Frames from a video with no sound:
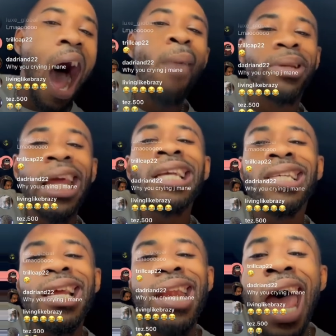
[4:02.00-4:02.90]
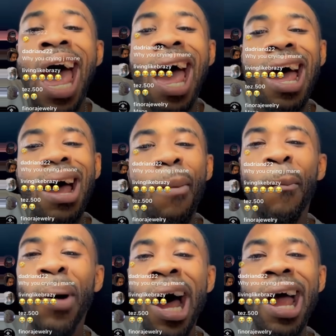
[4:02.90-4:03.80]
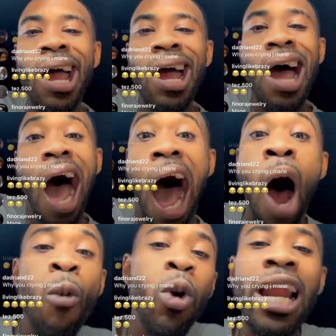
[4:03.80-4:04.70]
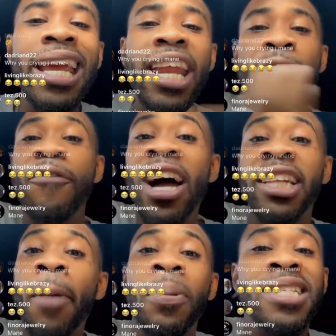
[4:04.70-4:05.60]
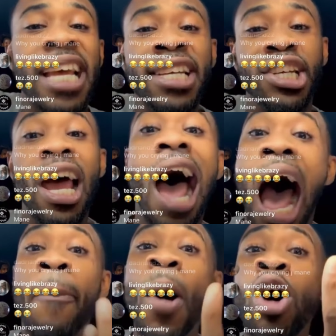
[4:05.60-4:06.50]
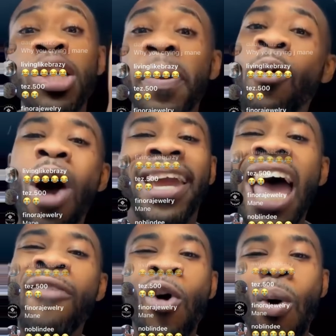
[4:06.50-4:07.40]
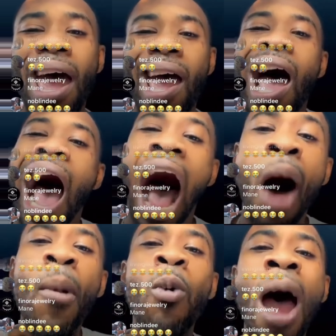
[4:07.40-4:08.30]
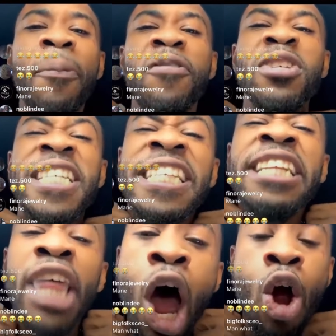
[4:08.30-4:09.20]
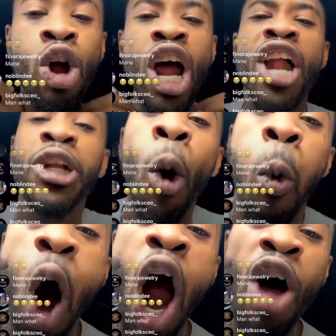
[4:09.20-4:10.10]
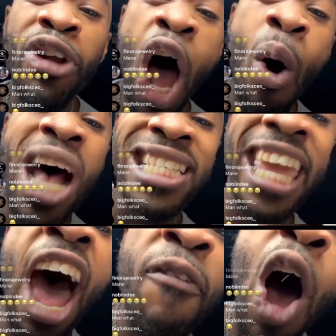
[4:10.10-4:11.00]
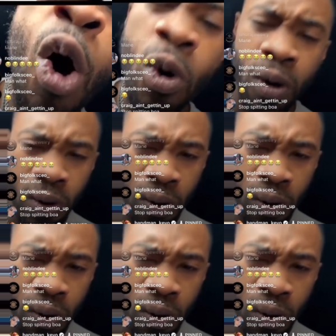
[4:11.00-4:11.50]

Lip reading: I'm decent now, but. I'm really in a fucked up position. I'm supposed to be what Kevo at. I'm a rapper for 63rd. The world know us, Kevo.